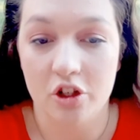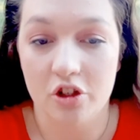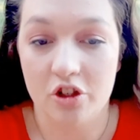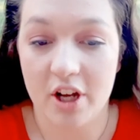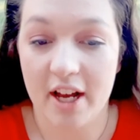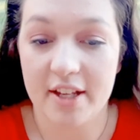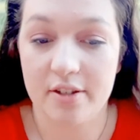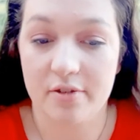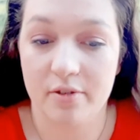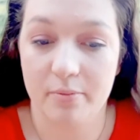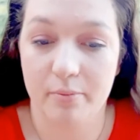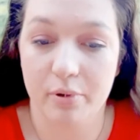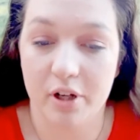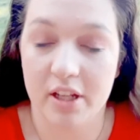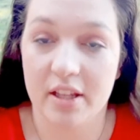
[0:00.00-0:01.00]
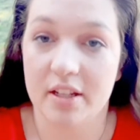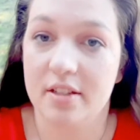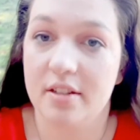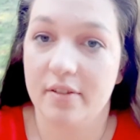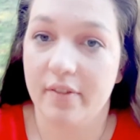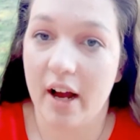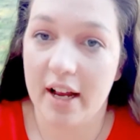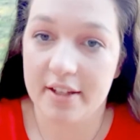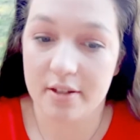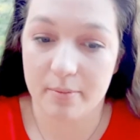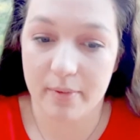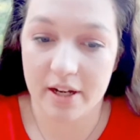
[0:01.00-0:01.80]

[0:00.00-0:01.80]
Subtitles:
just from putting this device on my